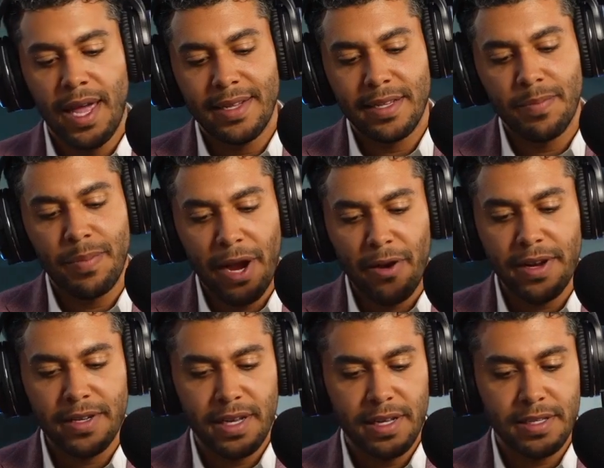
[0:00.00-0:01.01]
and to bear
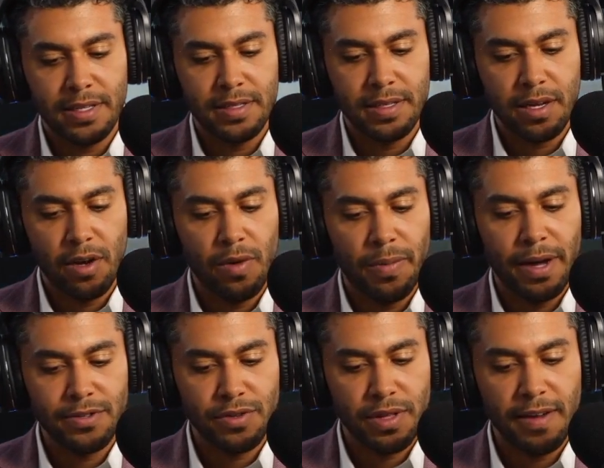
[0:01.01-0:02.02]
it and to go
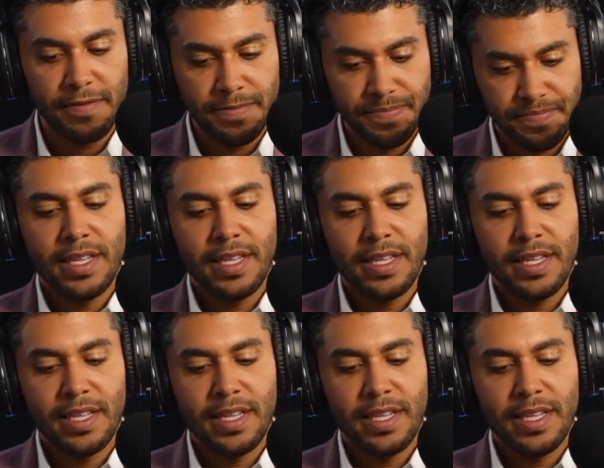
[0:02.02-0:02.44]
about your life.